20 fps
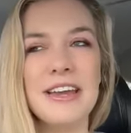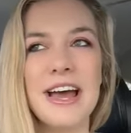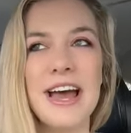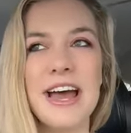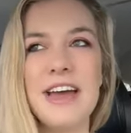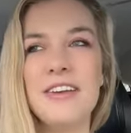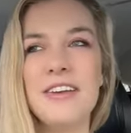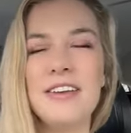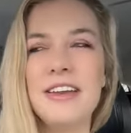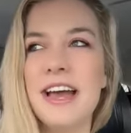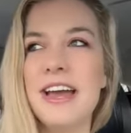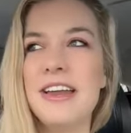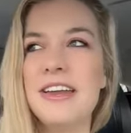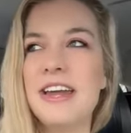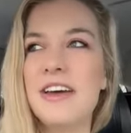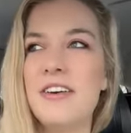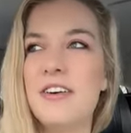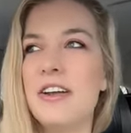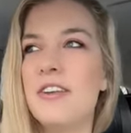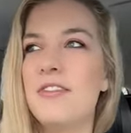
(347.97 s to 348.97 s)

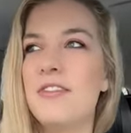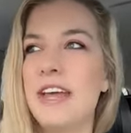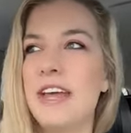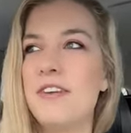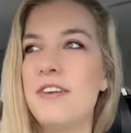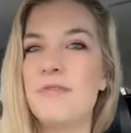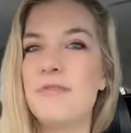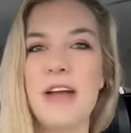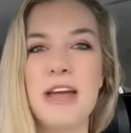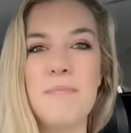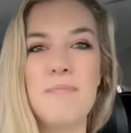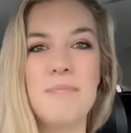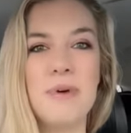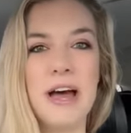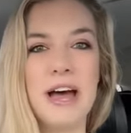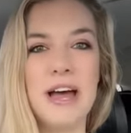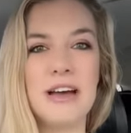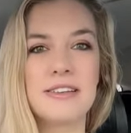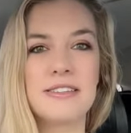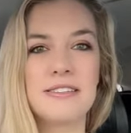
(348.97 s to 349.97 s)
I don't like
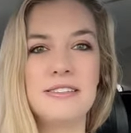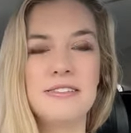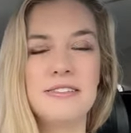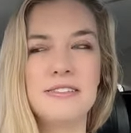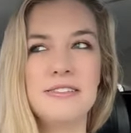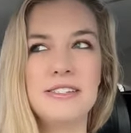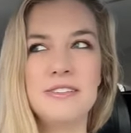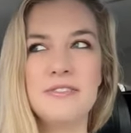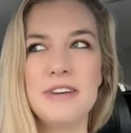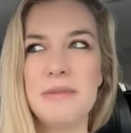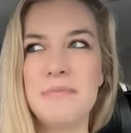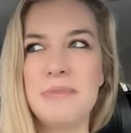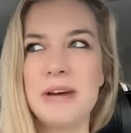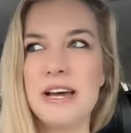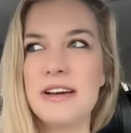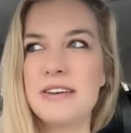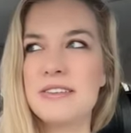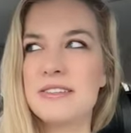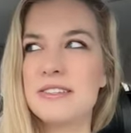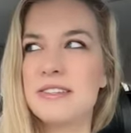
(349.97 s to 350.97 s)
Redbox. Is it
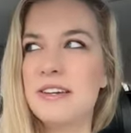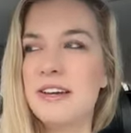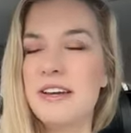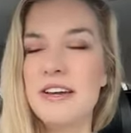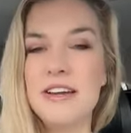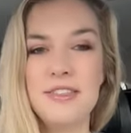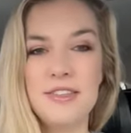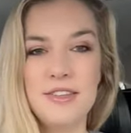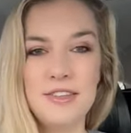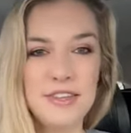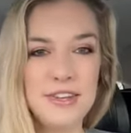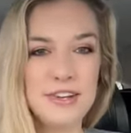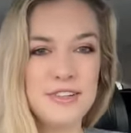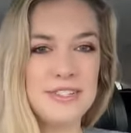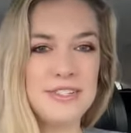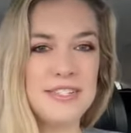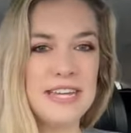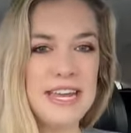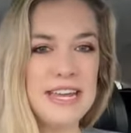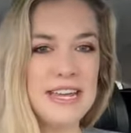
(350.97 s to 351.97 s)
Redbox? The little
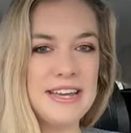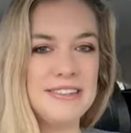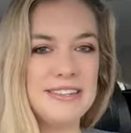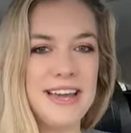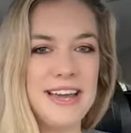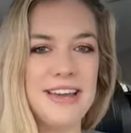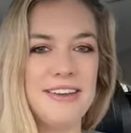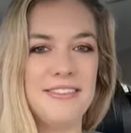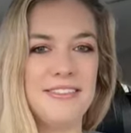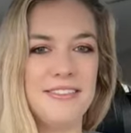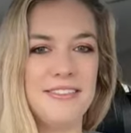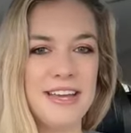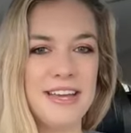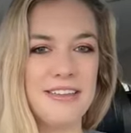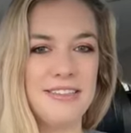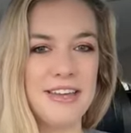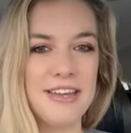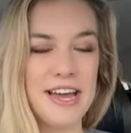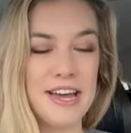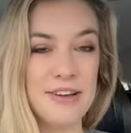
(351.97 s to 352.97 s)
stand, I don't
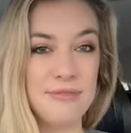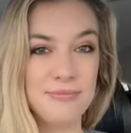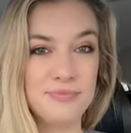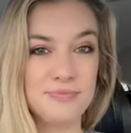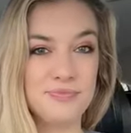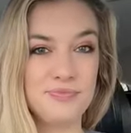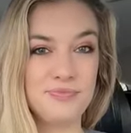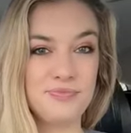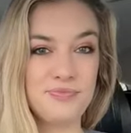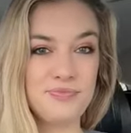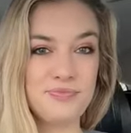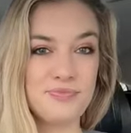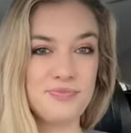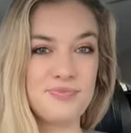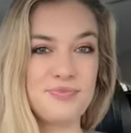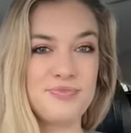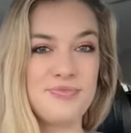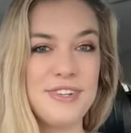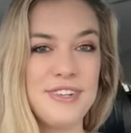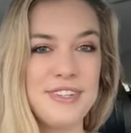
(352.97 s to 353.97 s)
like that.
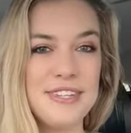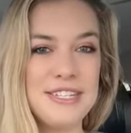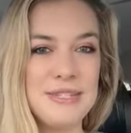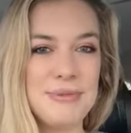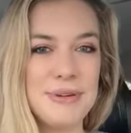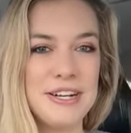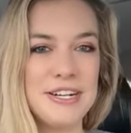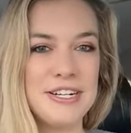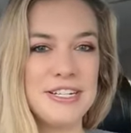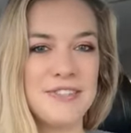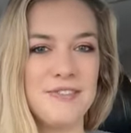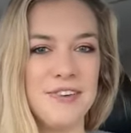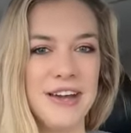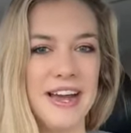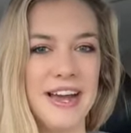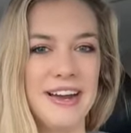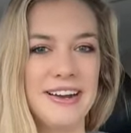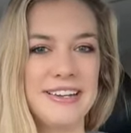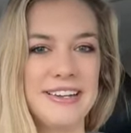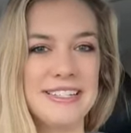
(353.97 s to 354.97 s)
The Twitter is
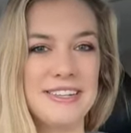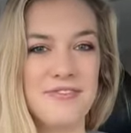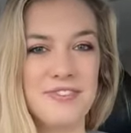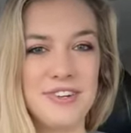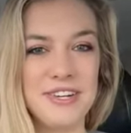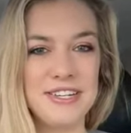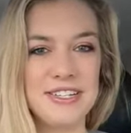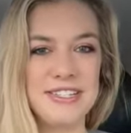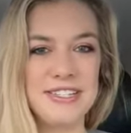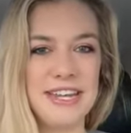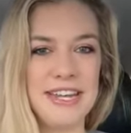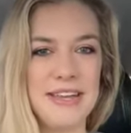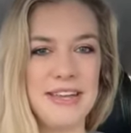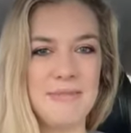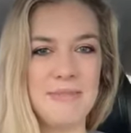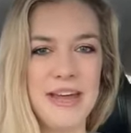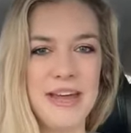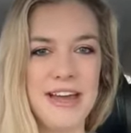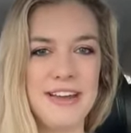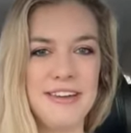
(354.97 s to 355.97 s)
fire because I forget to take
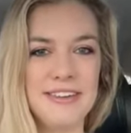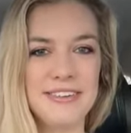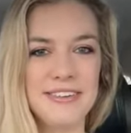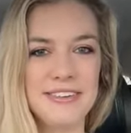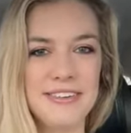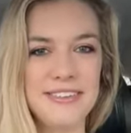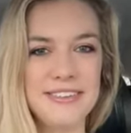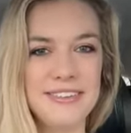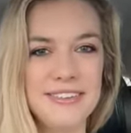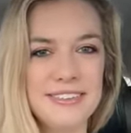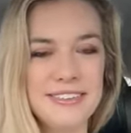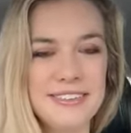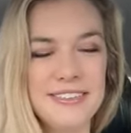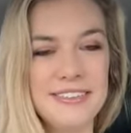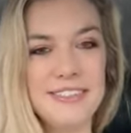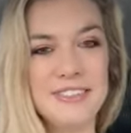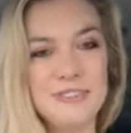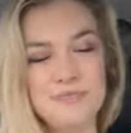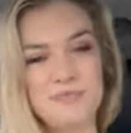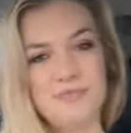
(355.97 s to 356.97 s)
it back.
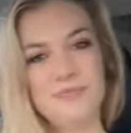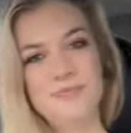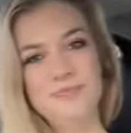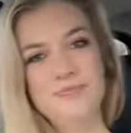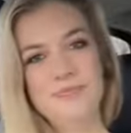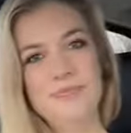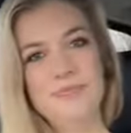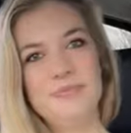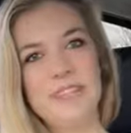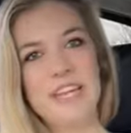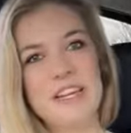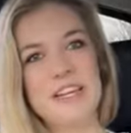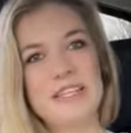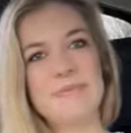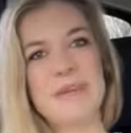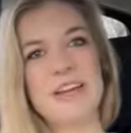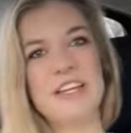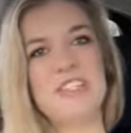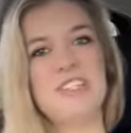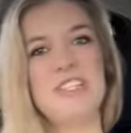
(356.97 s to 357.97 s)
Here's
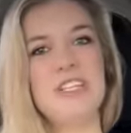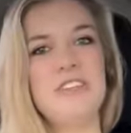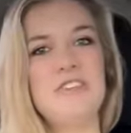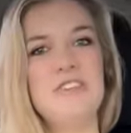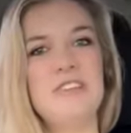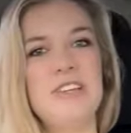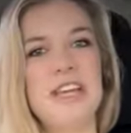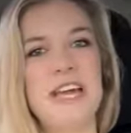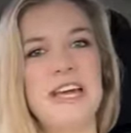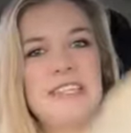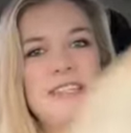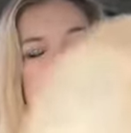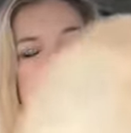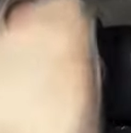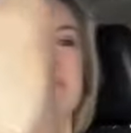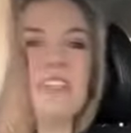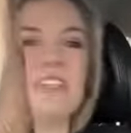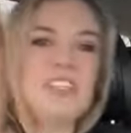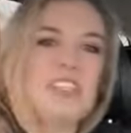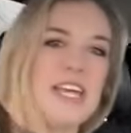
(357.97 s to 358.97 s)
my shoes, you guys. I'm
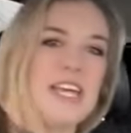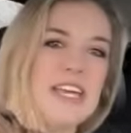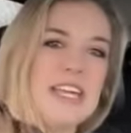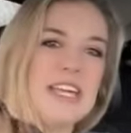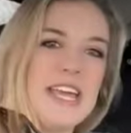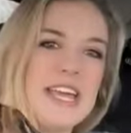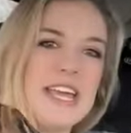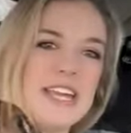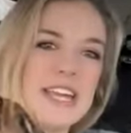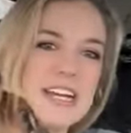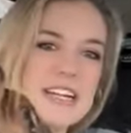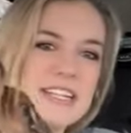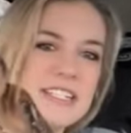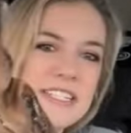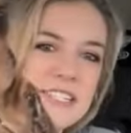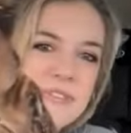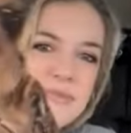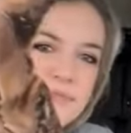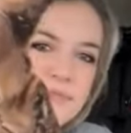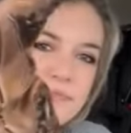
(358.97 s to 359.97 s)
in my shit
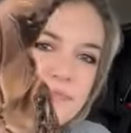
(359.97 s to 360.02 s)
kickers.